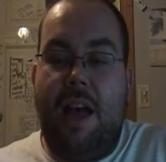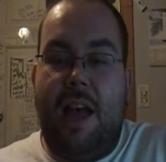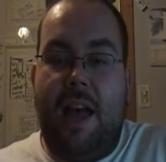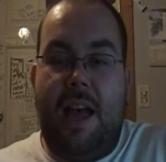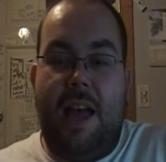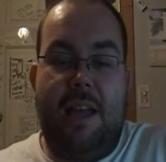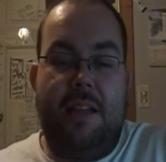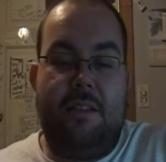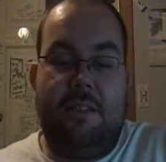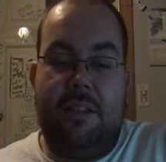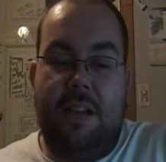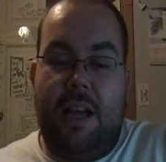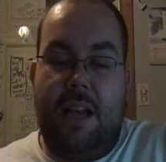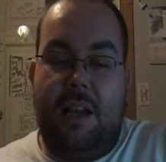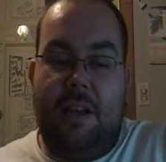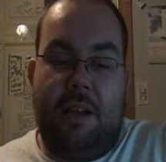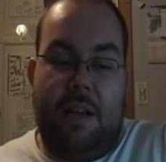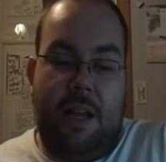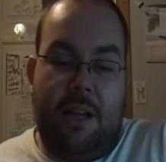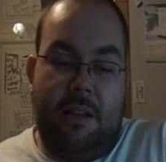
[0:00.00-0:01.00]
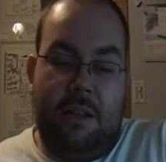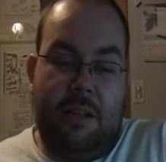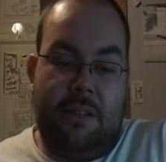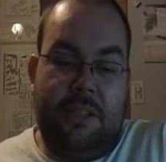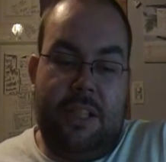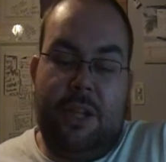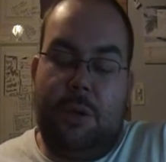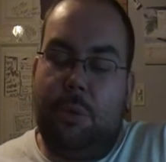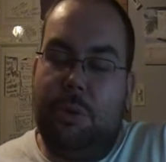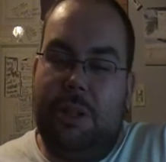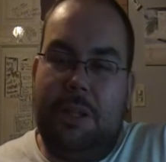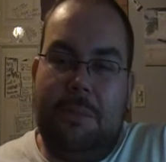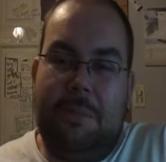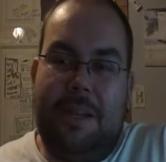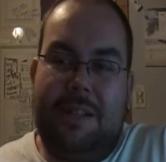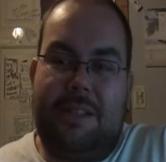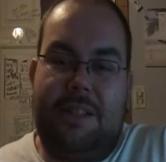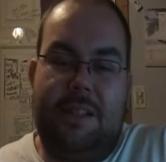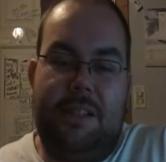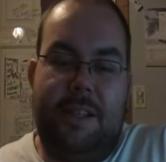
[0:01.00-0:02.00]
and an equally
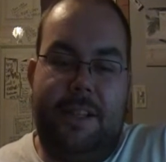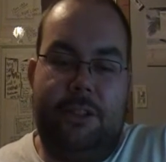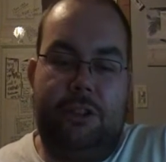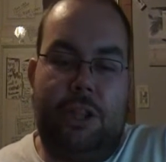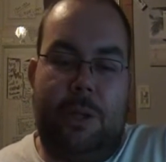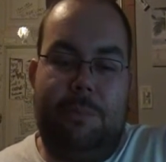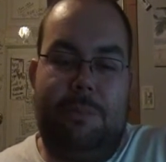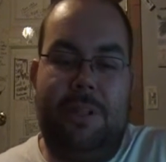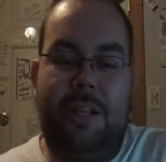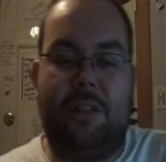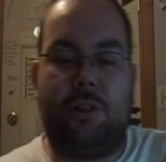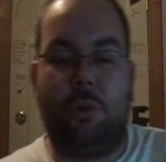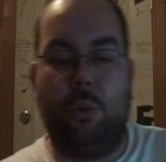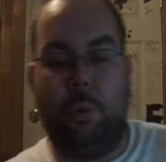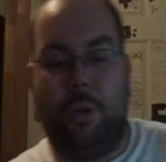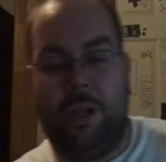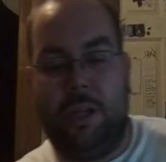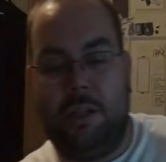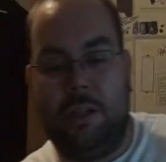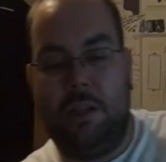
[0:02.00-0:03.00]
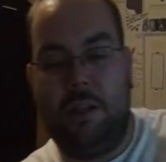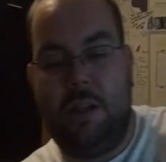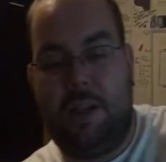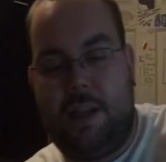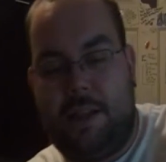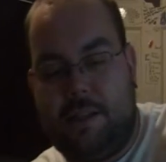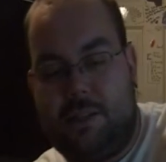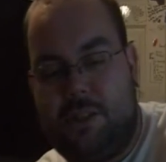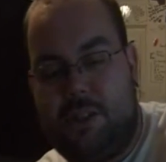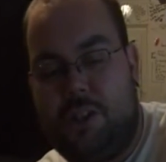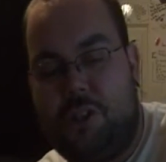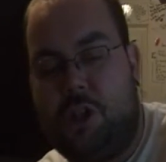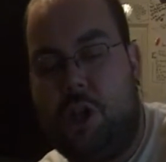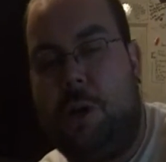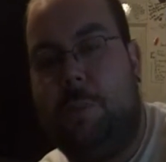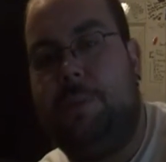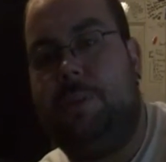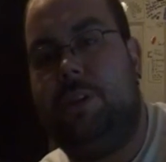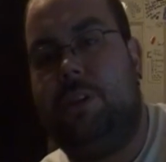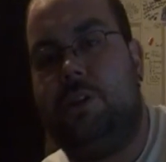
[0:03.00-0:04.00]
messy leg drop to get the win, as the
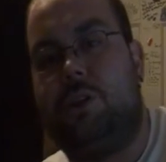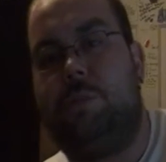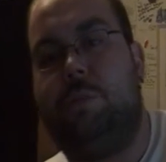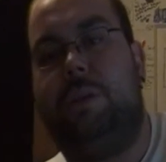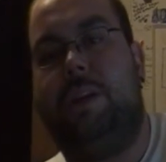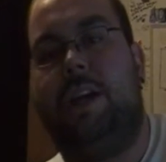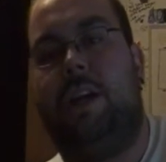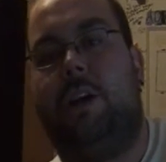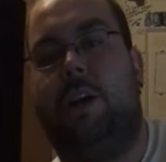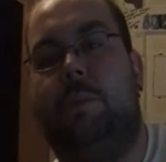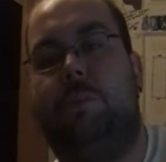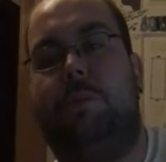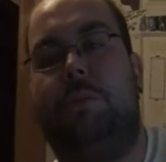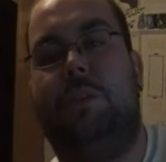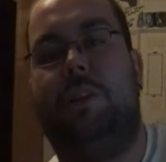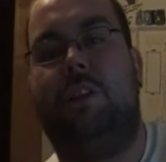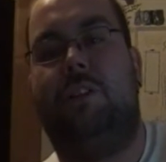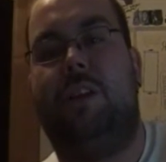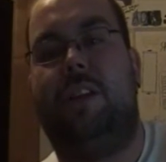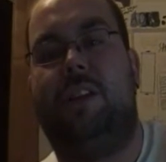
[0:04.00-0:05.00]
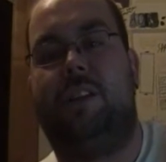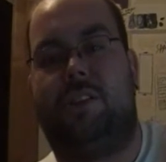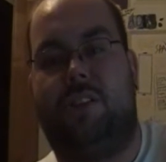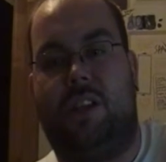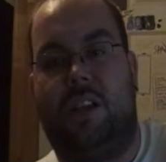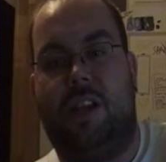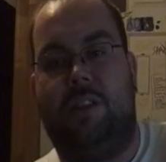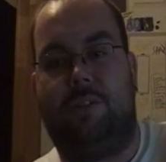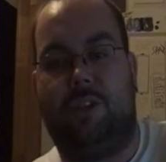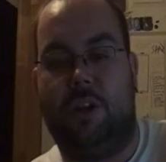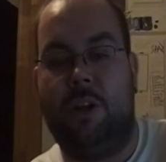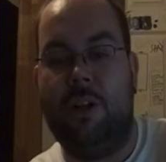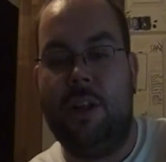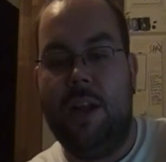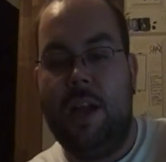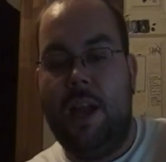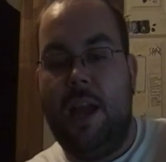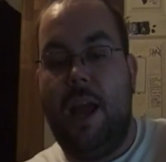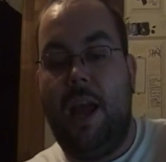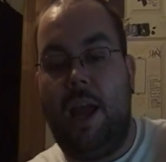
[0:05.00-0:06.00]
commentators play her up to be the greatest thing ever.
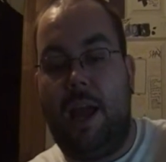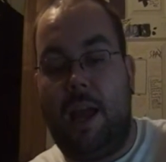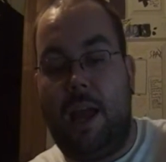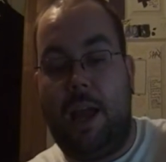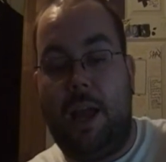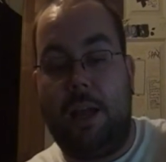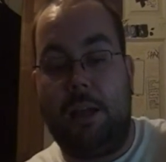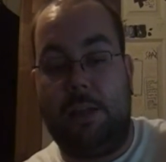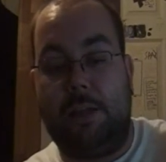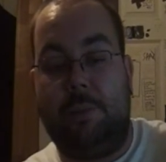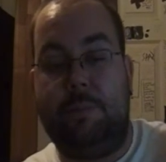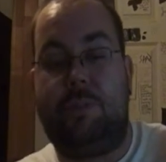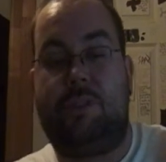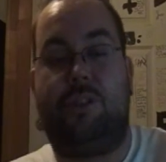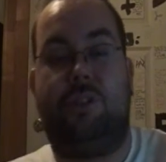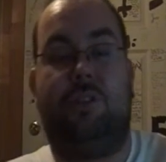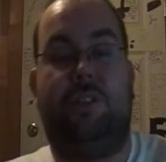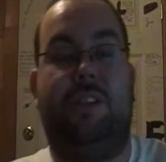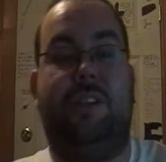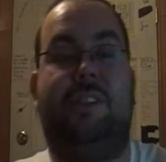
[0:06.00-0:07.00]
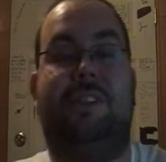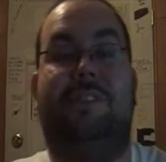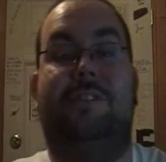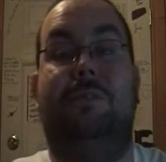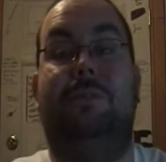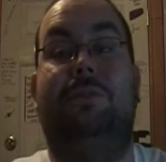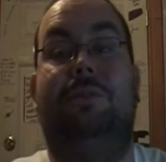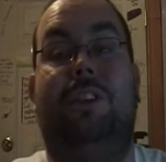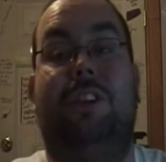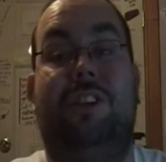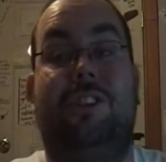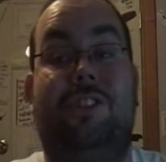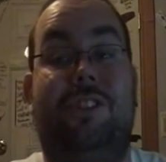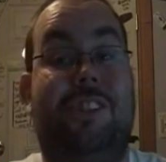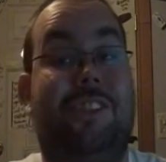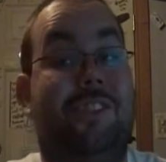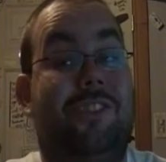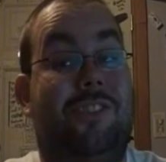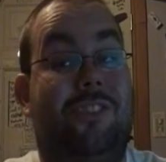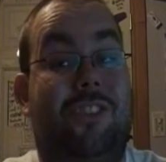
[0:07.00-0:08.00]
And I'm sorry, so far
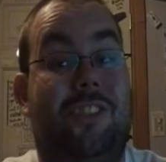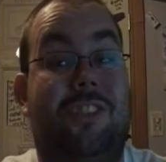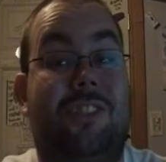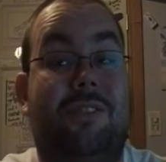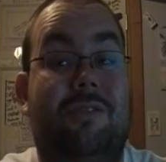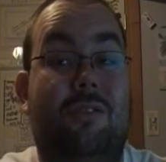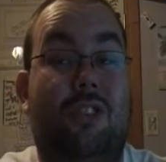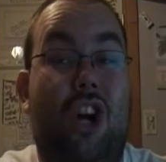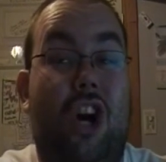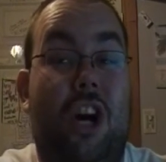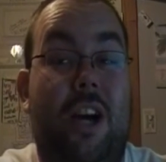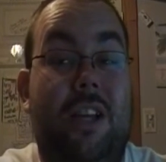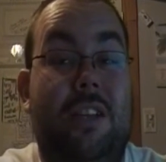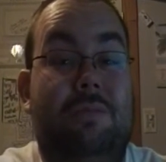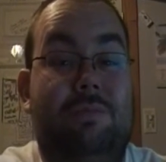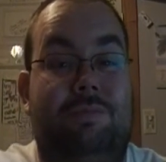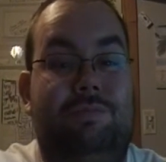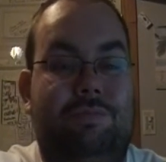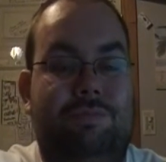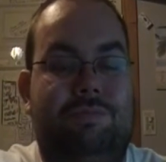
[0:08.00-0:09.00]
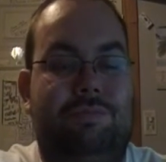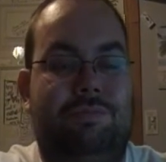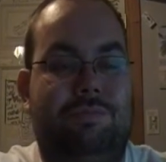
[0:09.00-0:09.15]
she's just not.